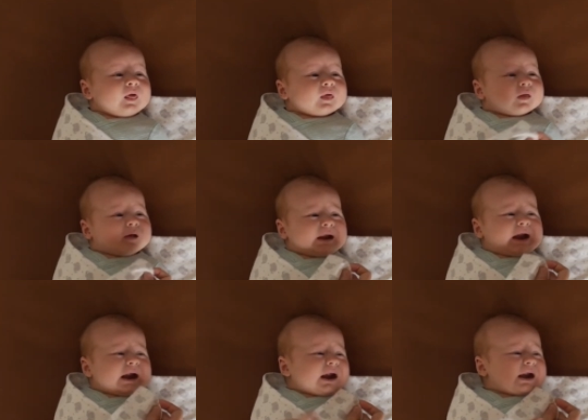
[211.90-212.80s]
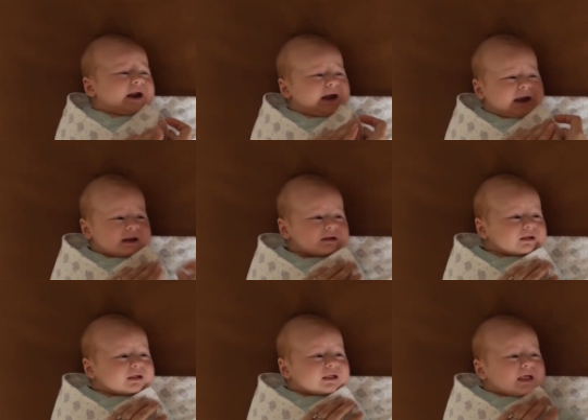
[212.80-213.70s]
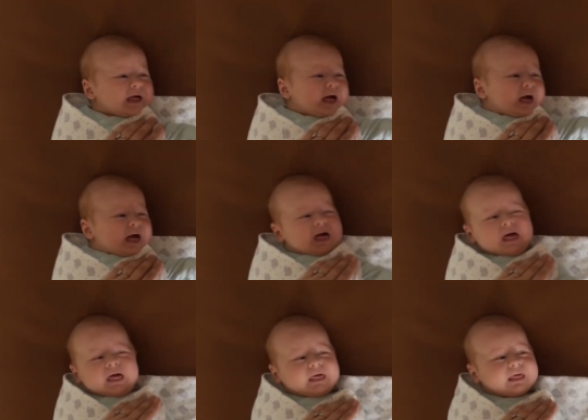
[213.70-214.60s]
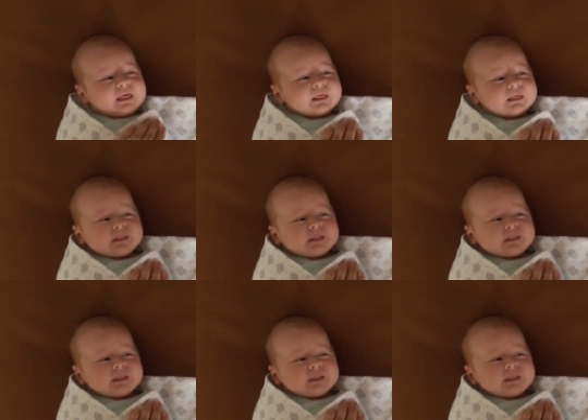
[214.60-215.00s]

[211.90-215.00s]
up to their left shoulder. This is one fold that